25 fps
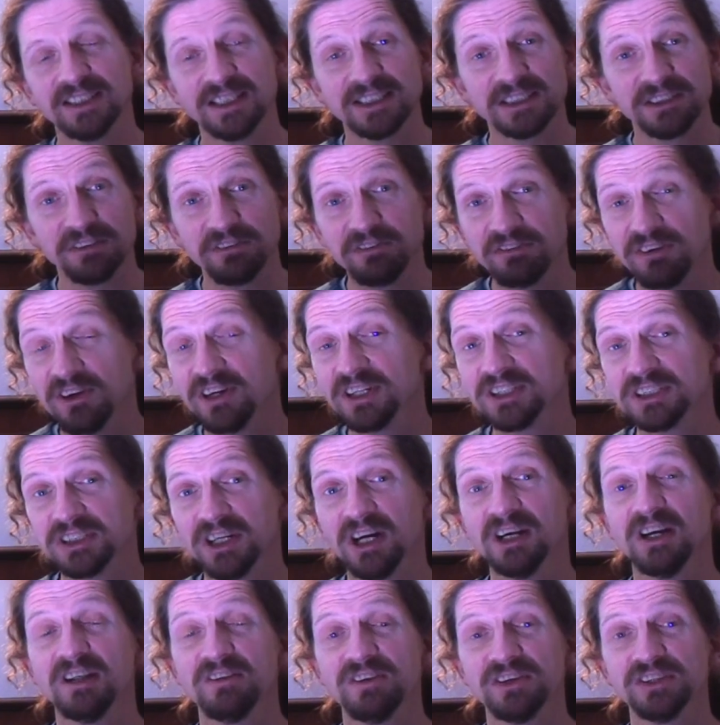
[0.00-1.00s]
It's the first
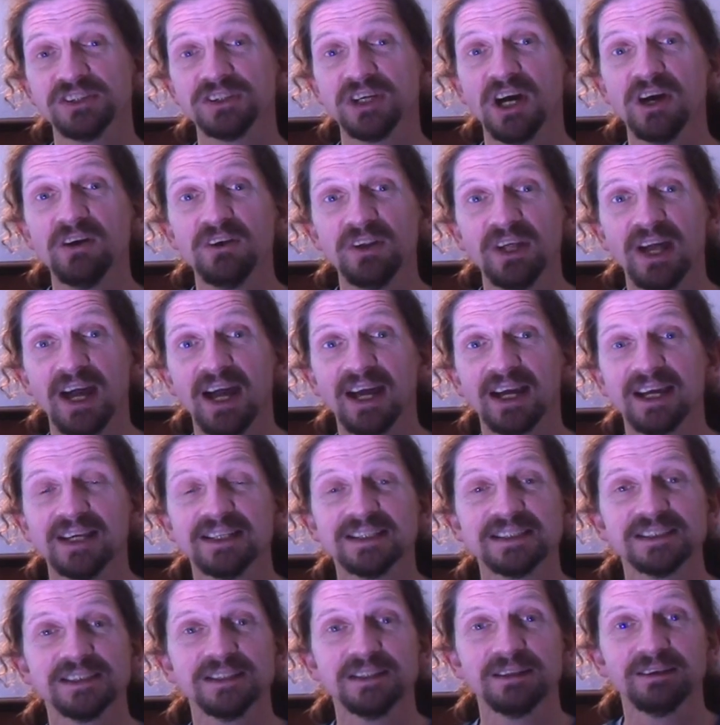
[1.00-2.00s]
sign of the zodiac.
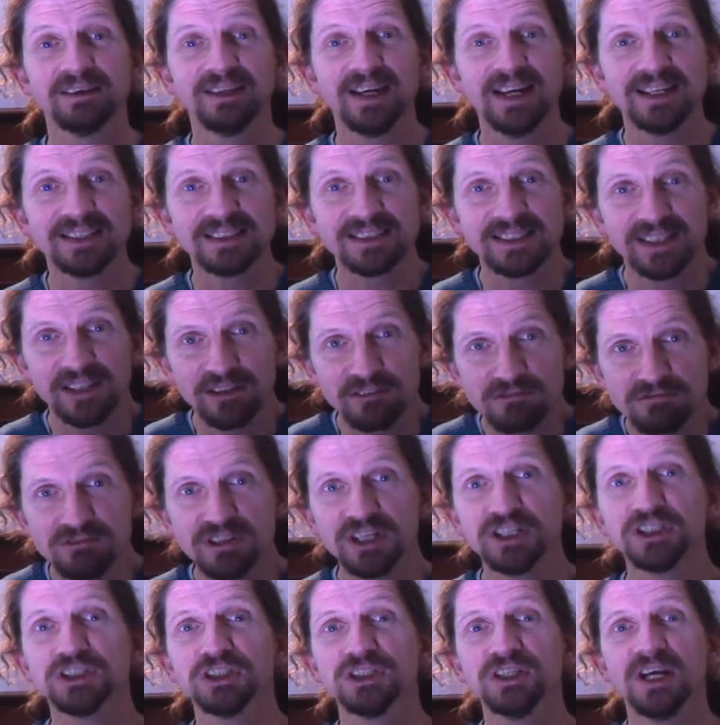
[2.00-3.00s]
It's the
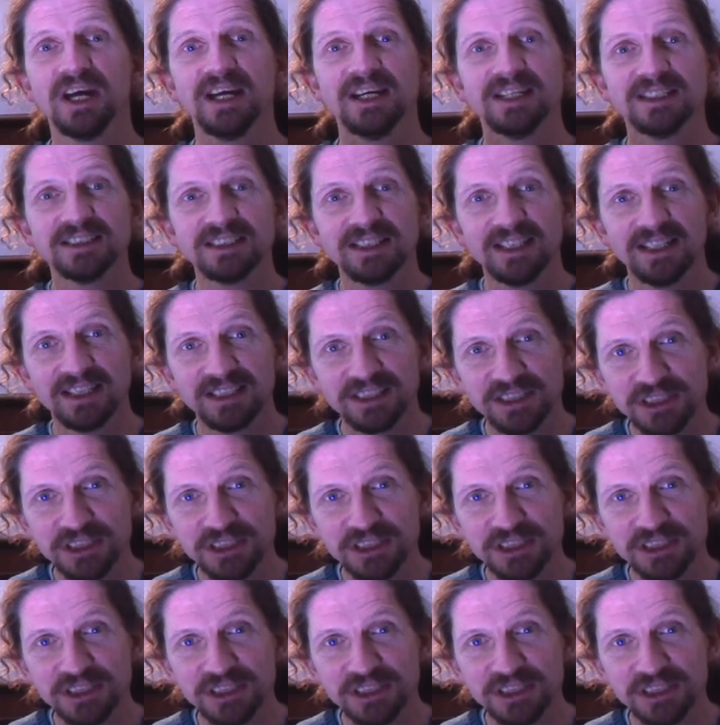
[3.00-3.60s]
originating